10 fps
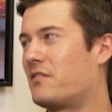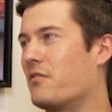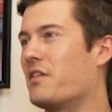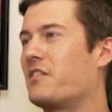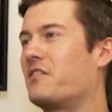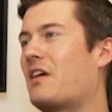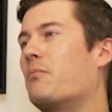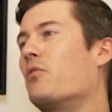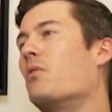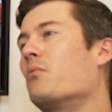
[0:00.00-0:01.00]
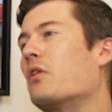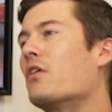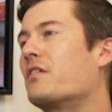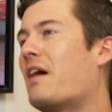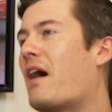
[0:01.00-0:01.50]
So in this example, what we
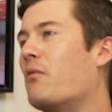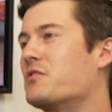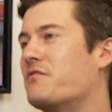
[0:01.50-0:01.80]
looked at was